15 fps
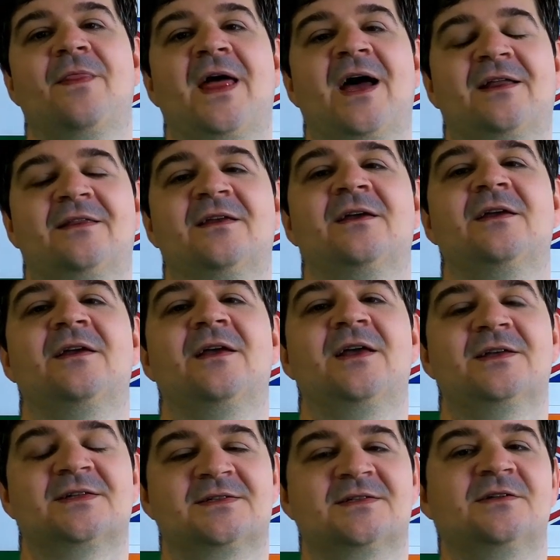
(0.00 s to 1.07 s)
That
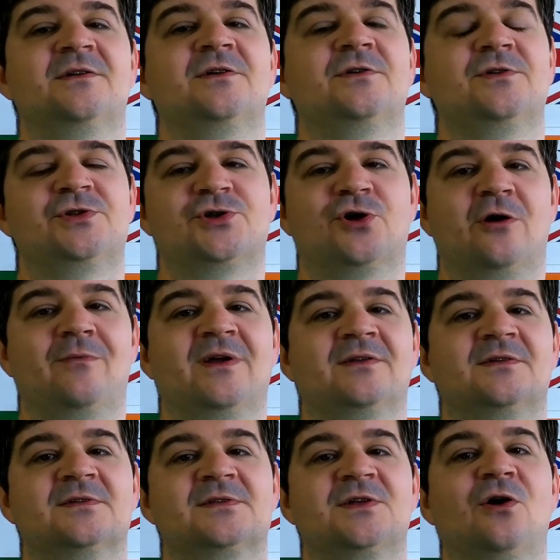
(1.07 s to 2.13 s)
is German.
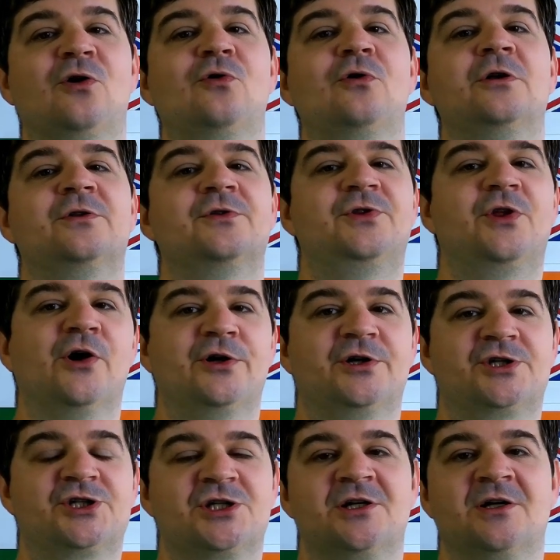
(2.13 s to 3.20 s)
So
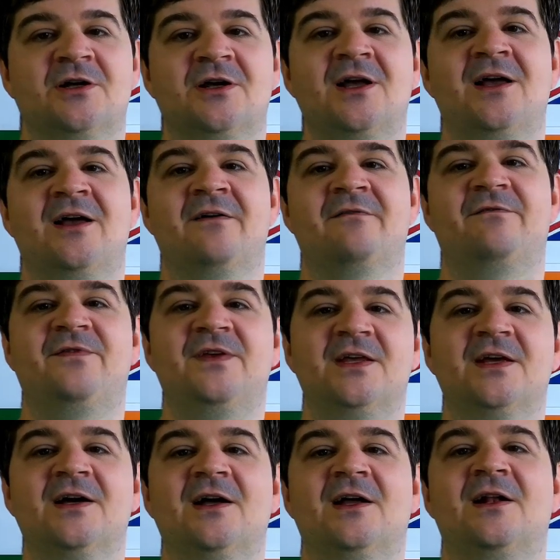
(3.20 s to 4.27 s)
Deutsch.
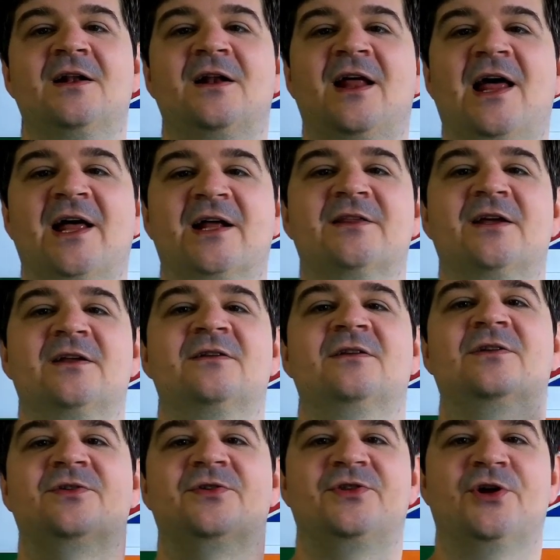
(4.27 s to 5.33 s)
Wir lernen
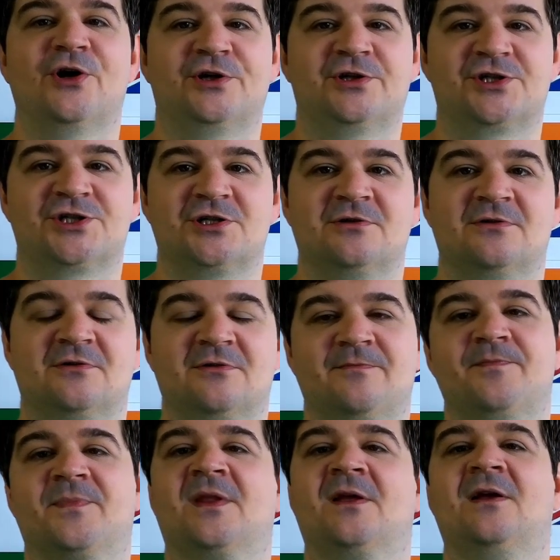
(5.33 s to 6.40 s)
Deutsch.
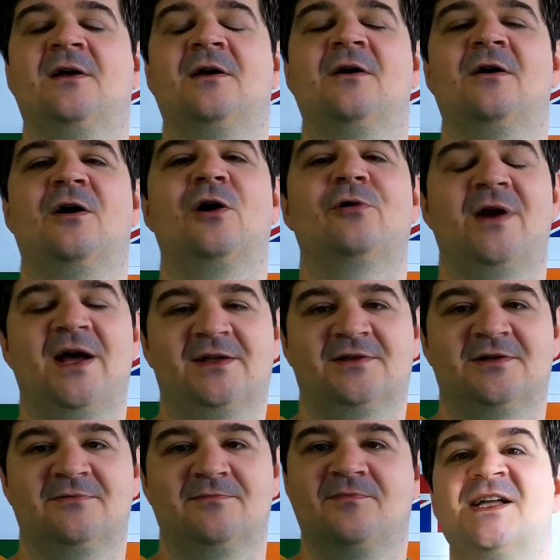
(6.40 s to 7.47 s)
All right.
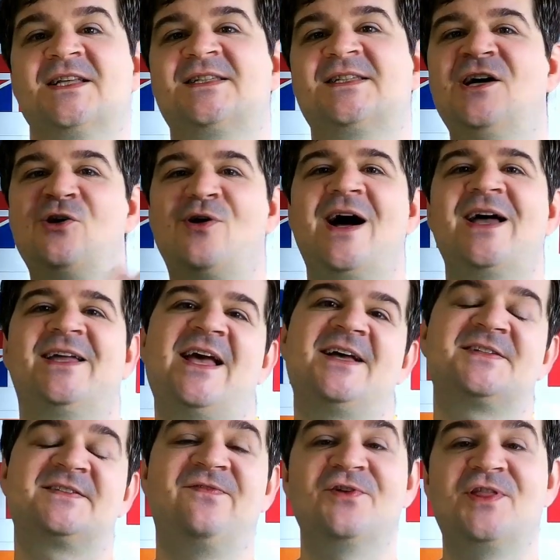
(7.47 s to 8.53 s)
So I
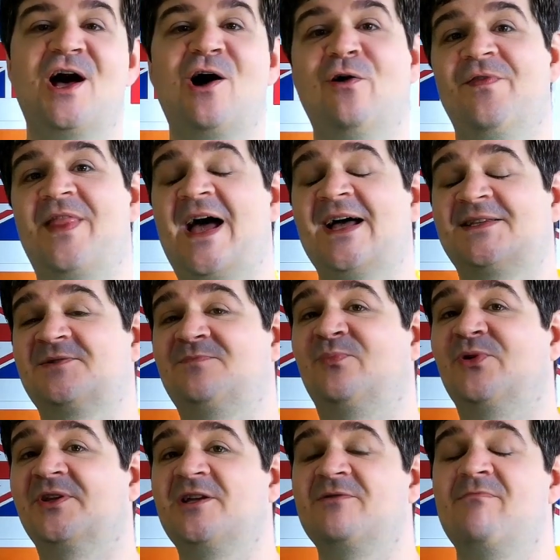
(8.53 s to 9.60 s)
guess for now that's
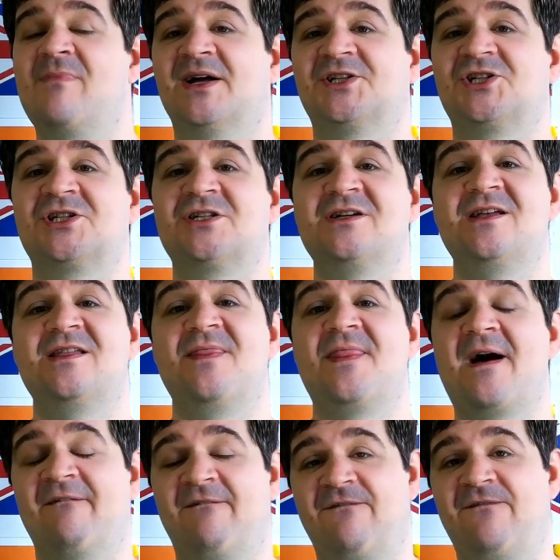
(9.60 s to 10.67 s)
pretty much
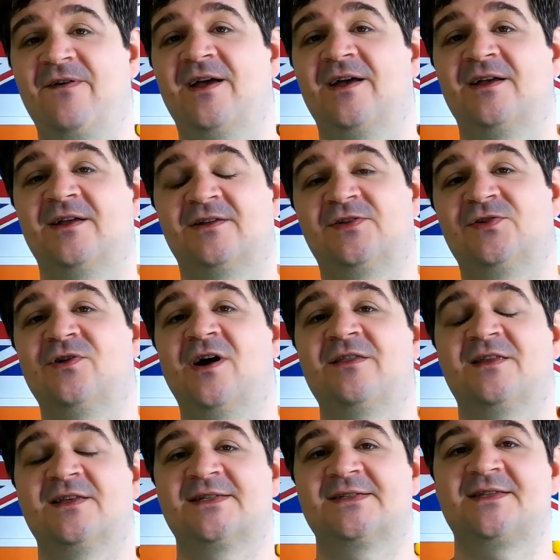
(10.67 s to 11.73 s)
enough to
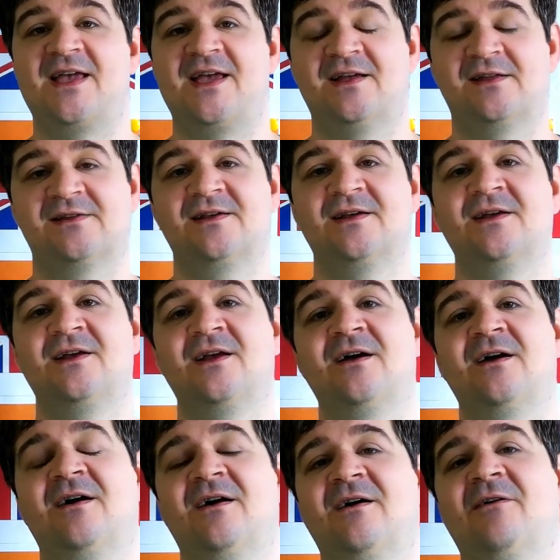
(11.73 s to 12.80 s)
understand
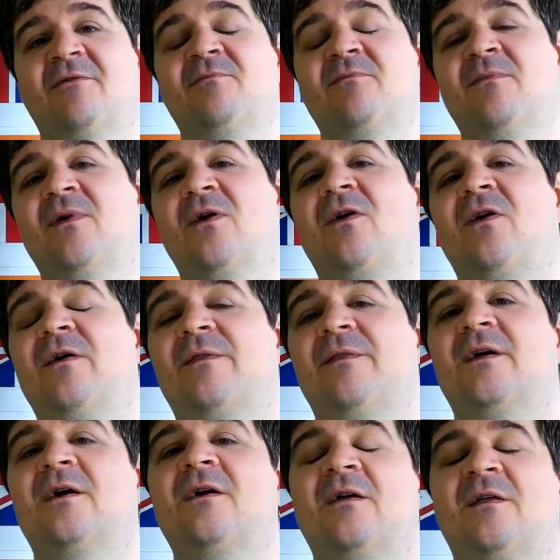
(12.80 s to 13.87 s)

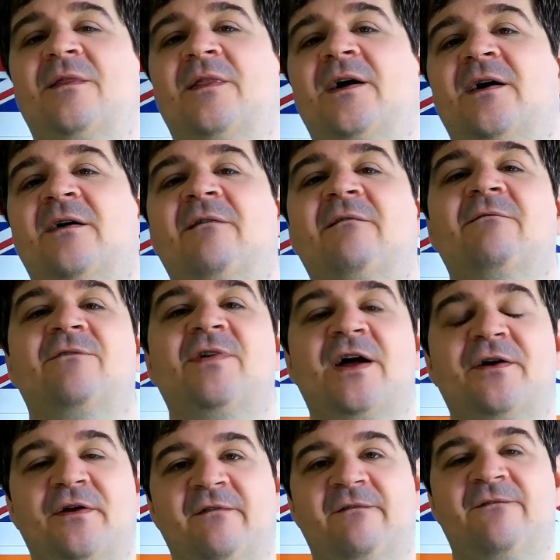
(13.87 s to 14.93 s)
on the
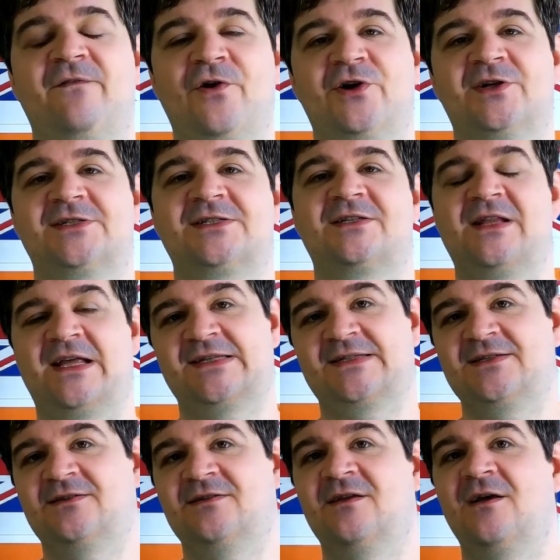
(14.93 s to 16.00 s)
very first
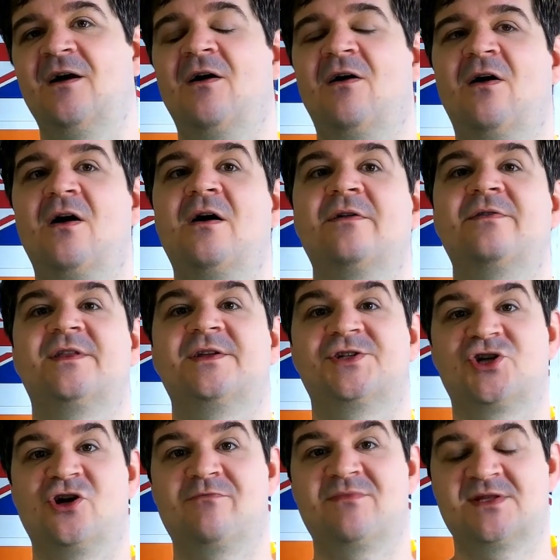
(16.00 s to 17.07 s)
lesson on the
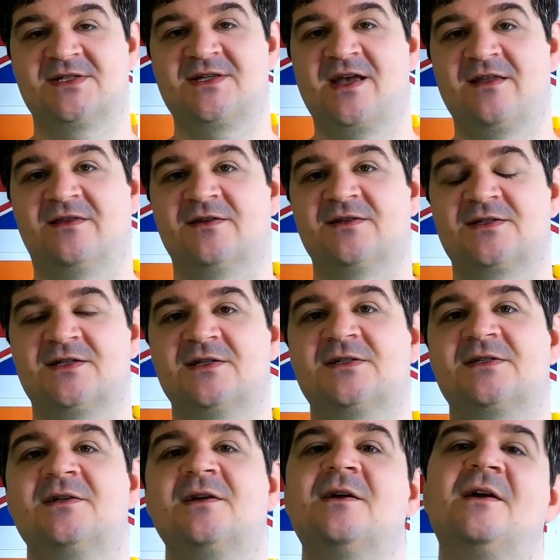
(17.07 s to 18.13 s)
German
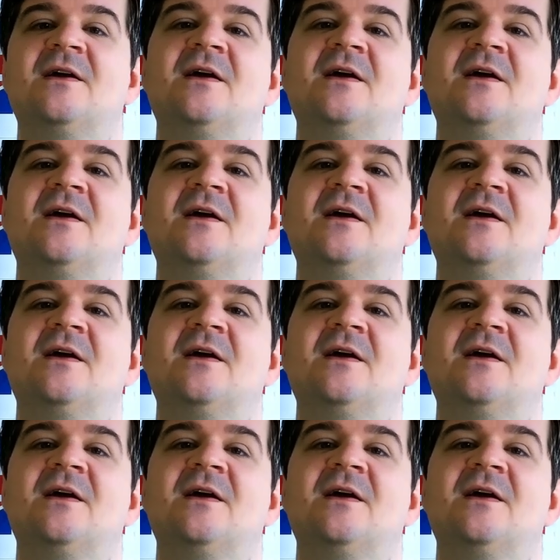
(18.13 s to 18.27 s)
sentences.